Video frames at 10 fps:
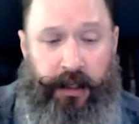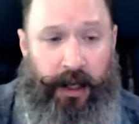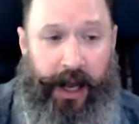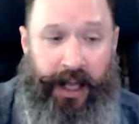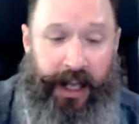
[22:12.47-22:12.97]

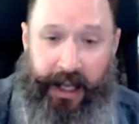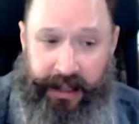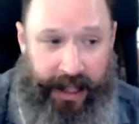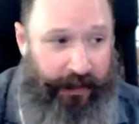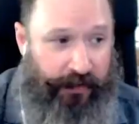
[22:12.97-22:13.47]
I
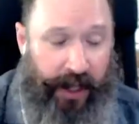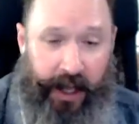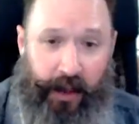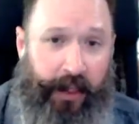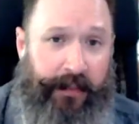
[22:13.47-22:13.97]
like that
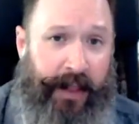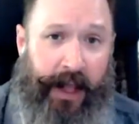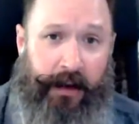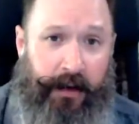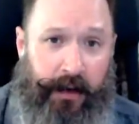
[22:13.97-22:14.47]
style, and
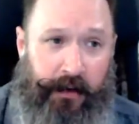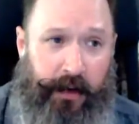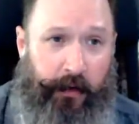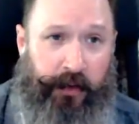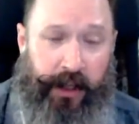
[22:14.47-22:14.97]
that
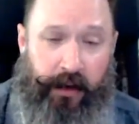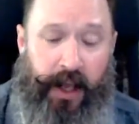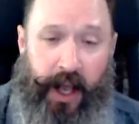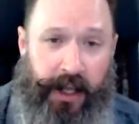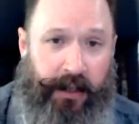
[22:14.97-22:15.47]
I was like,
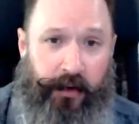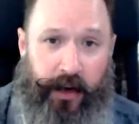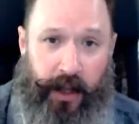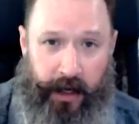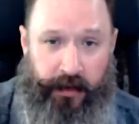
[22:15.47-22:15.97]
okay, I can
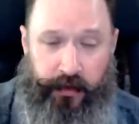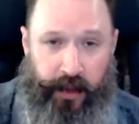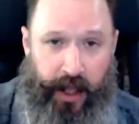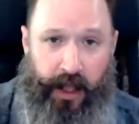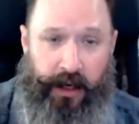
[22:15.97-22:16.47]
learn how to do
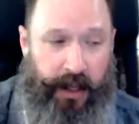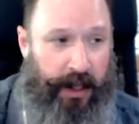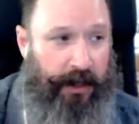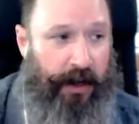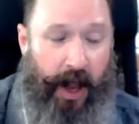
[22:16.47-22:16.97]
that.
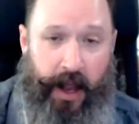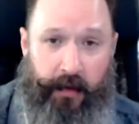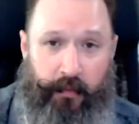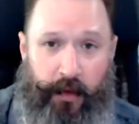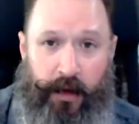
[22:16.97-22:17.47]
And
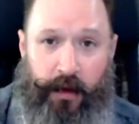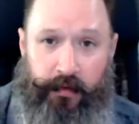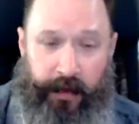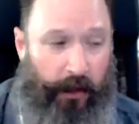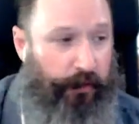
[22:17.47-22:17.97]
I
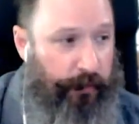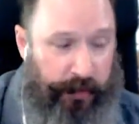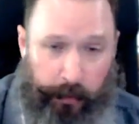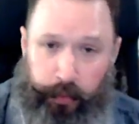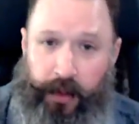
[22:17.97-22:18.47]
found some
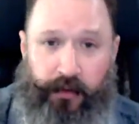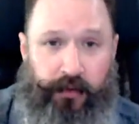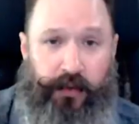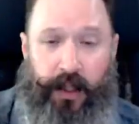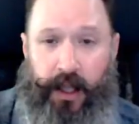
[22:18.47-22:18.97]

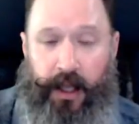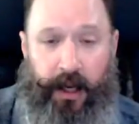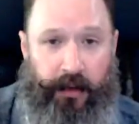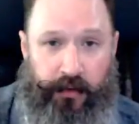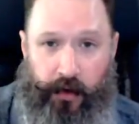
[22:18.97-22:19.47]
templates and
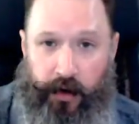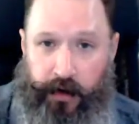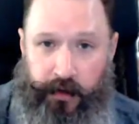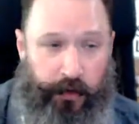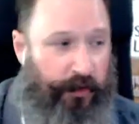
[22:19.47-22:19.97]
I
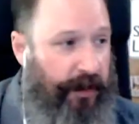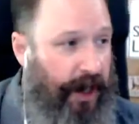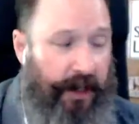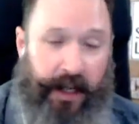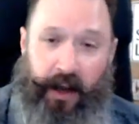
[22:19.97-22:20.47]
started using
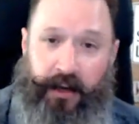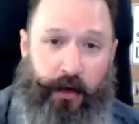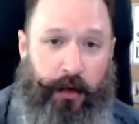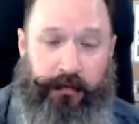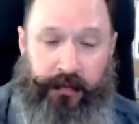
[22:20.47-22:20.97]
that. Now I
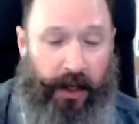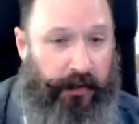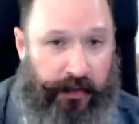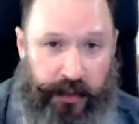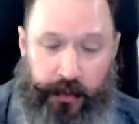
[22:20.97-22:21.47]
know what
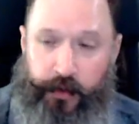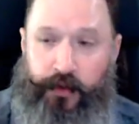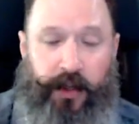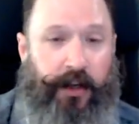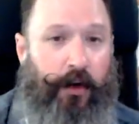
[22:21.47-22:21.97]
fonts to
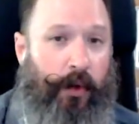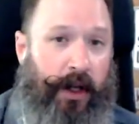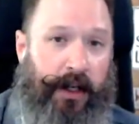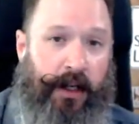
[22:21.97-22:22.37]
use. I know what,